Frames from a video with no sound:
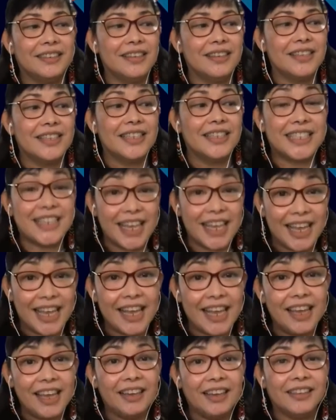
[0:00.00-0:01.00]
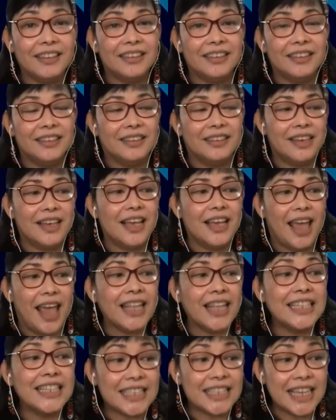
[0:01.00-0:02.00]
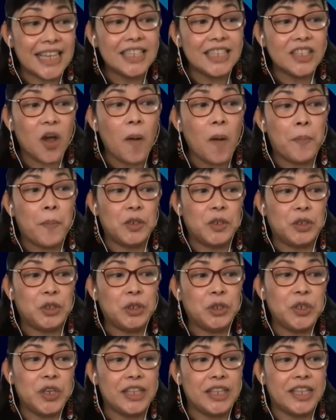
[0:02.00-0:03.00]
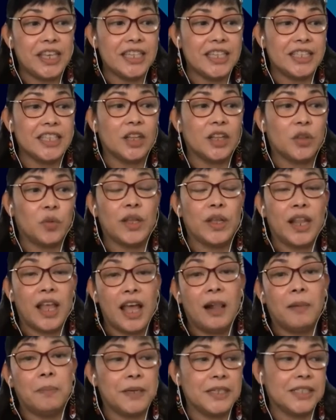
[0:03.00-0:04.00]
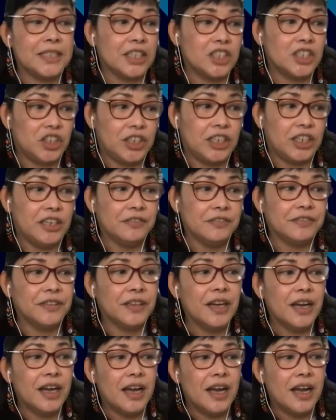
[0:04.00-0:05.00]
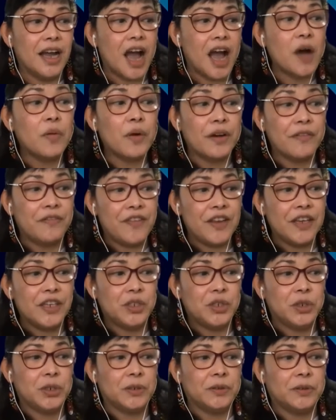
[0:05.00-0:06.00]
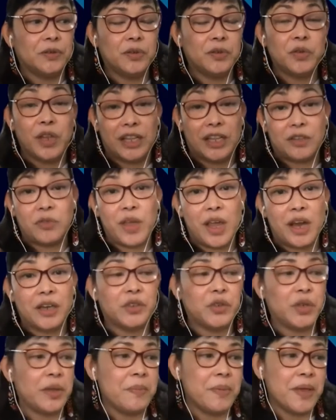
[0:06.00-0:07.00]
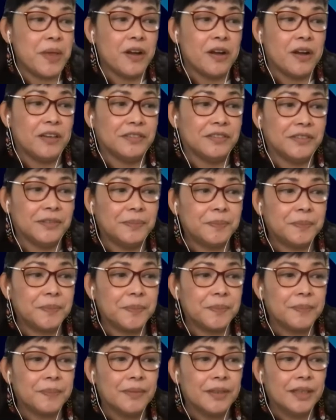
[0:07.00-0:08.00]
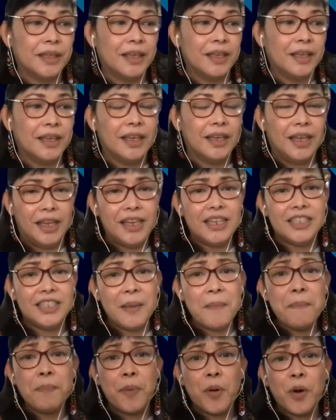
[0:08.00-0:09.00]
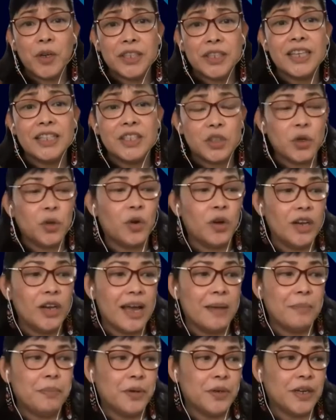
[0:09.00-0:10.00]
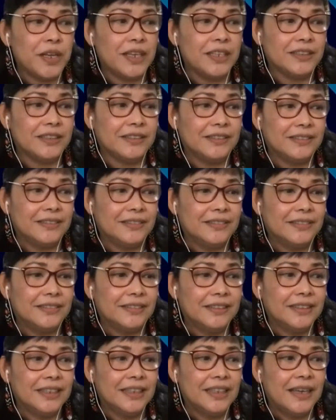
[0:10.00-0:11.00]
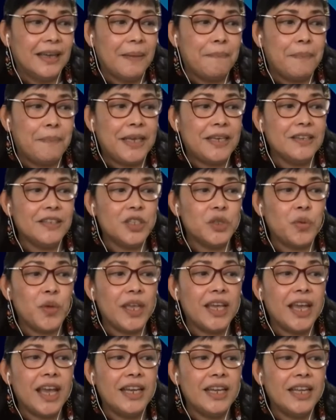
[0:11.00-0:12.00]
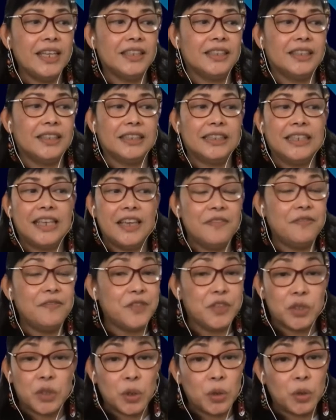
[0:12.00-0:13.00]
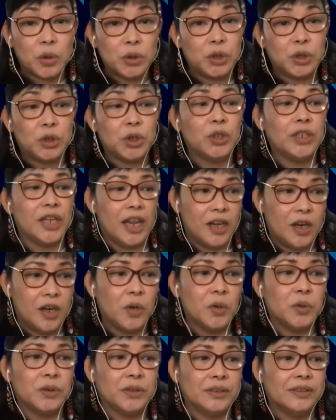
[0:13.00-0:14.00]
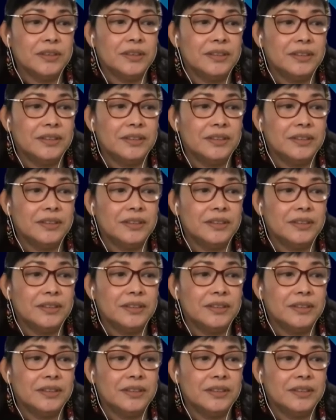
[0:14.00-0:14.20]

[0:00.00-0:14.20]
see, and seize opportunities that will help us achieve our vision that we are dreaming of. It is important to collaborate because we cannot give solution alone.